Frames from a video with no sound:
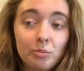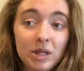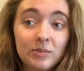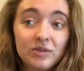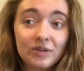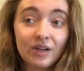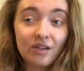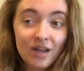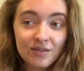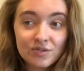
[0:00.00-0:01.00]
maybe even a
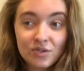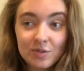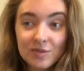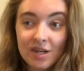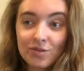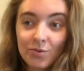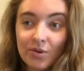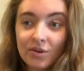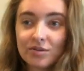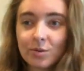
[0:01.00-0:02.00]
live stream
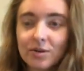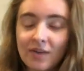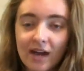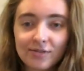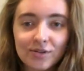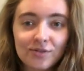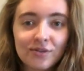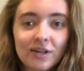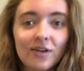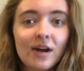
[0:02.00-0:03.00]
schedule sort of after I
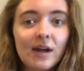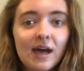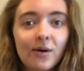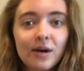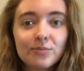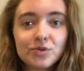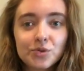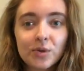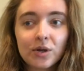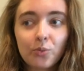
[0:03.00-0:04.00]
figure out how I'm
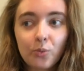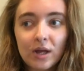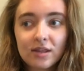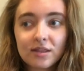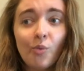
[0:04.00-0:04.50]
doing with